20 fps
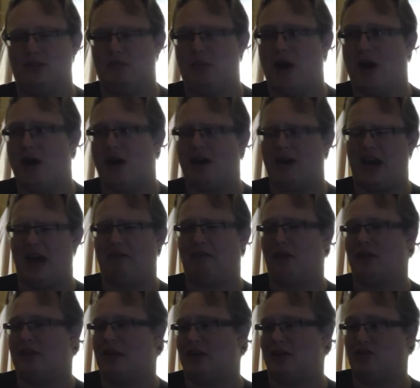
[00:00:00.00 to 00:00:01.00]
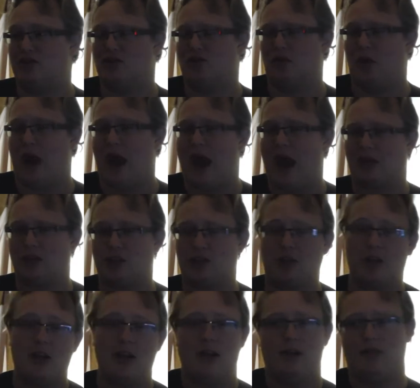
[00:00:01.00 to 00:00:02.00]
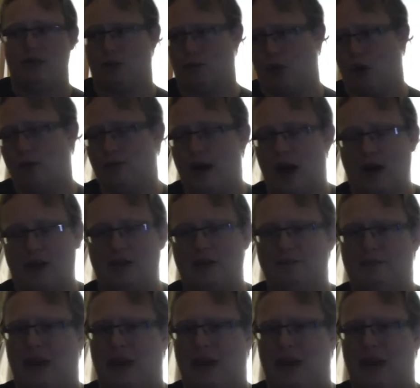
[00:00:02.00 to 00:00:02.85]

of his pod, everything's trashed. The robot